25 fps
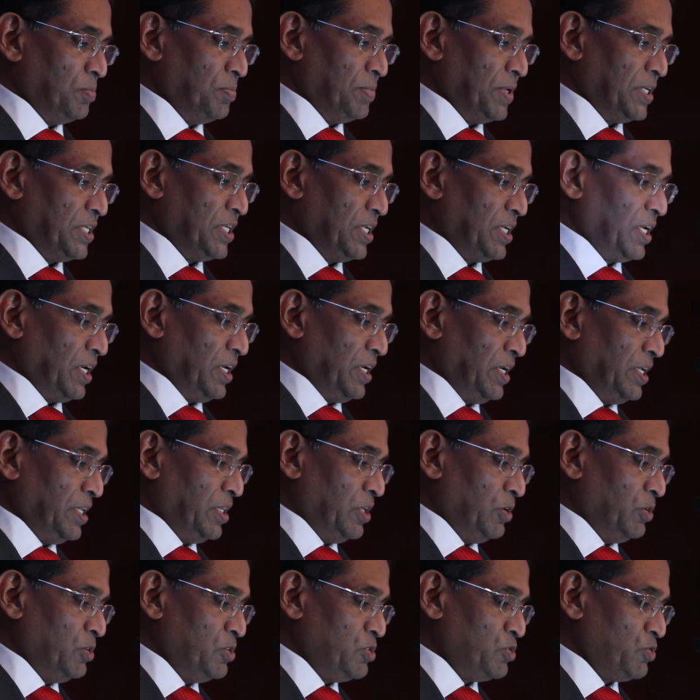particularly
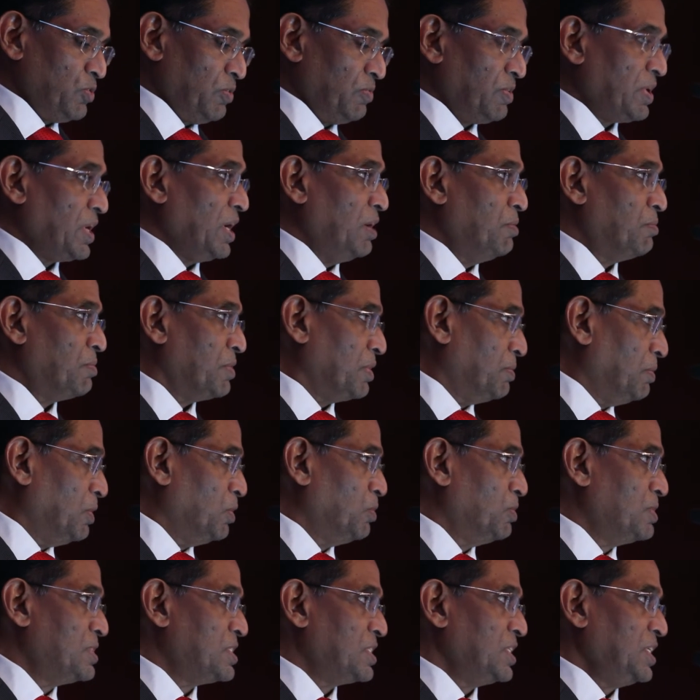those who have come from
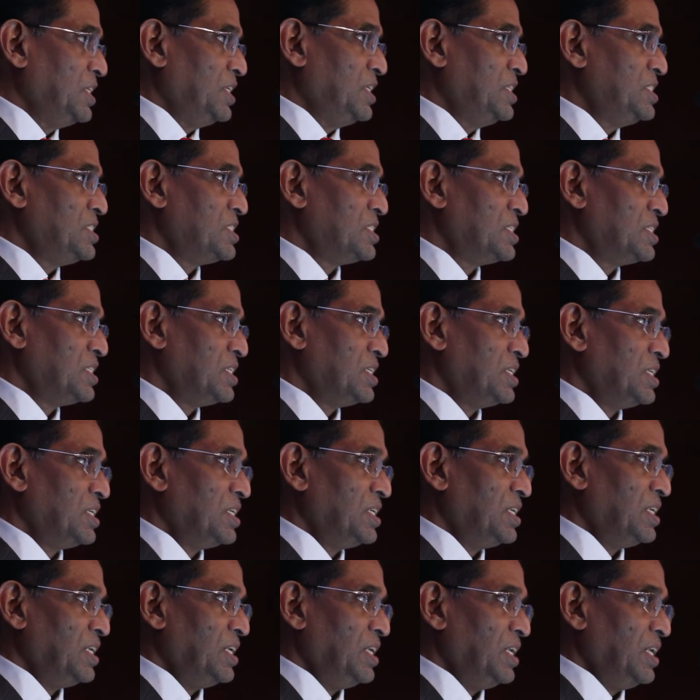overseas,
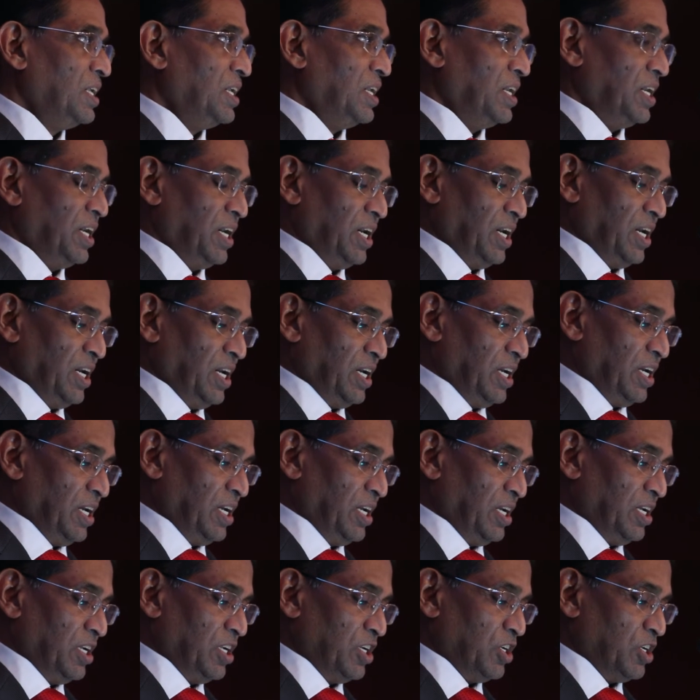
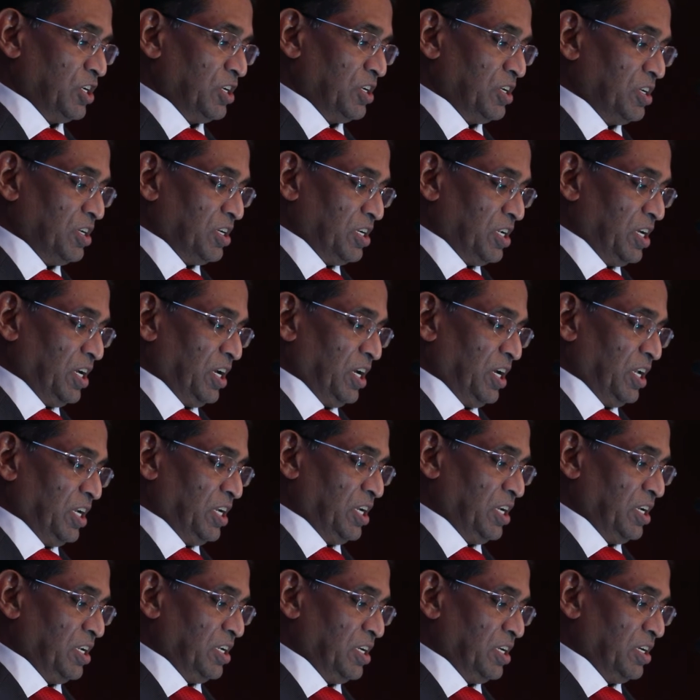for
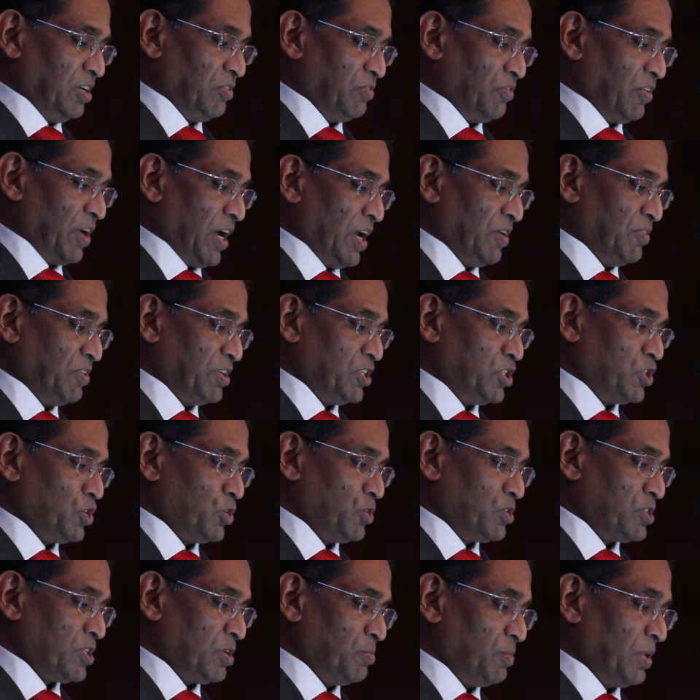having
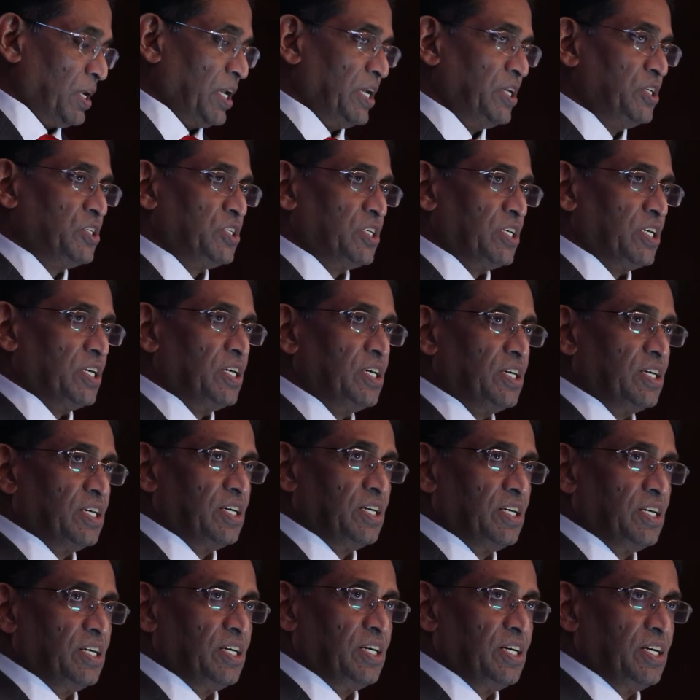chosen Malaysia
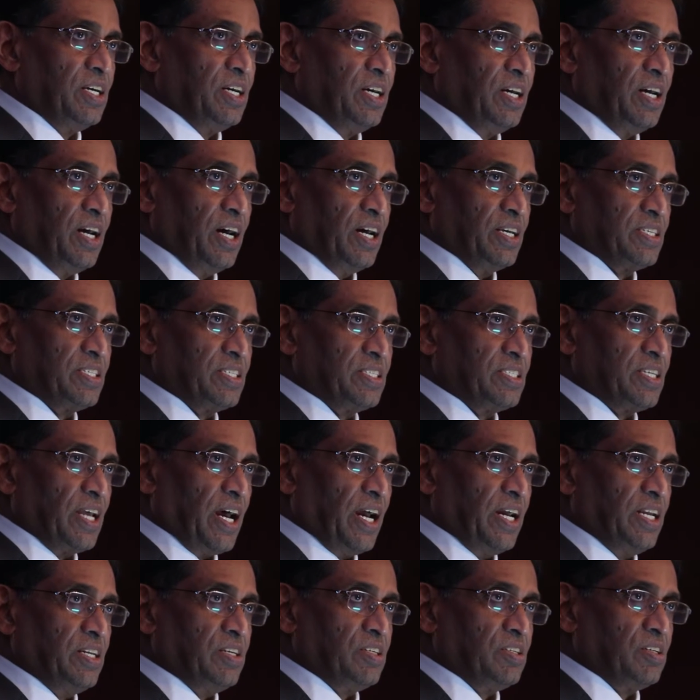as a
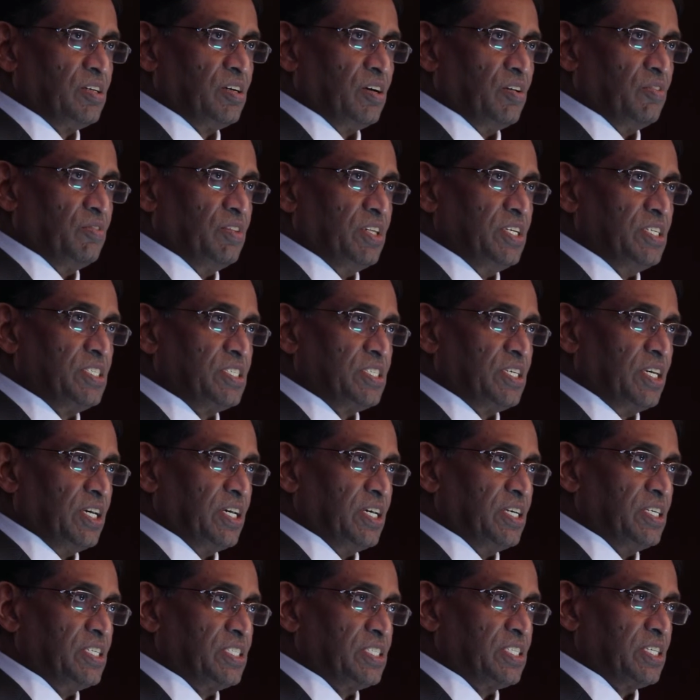site of this
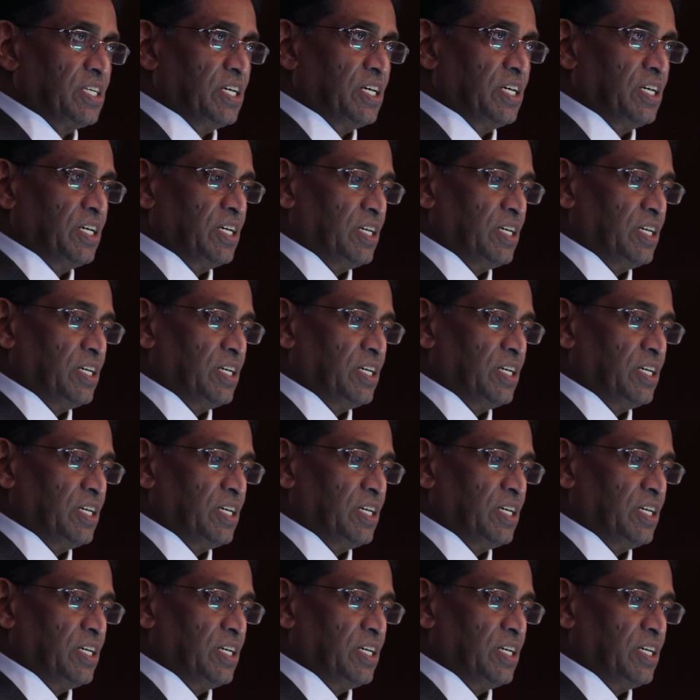year's